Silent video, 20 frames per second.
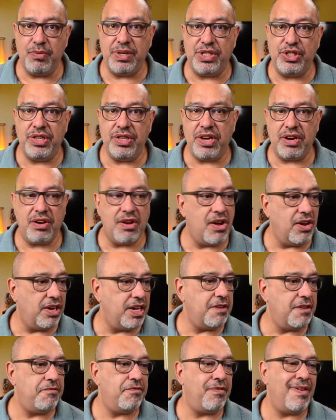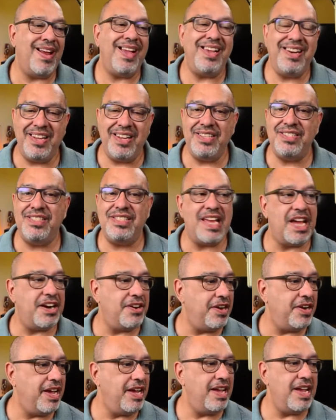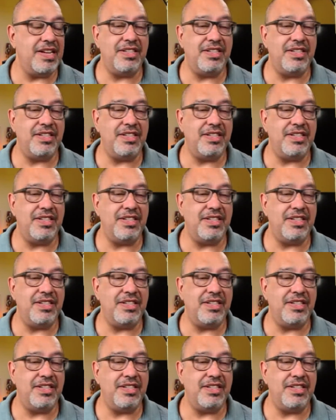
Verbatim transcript: which they're calling Friday, Saturday,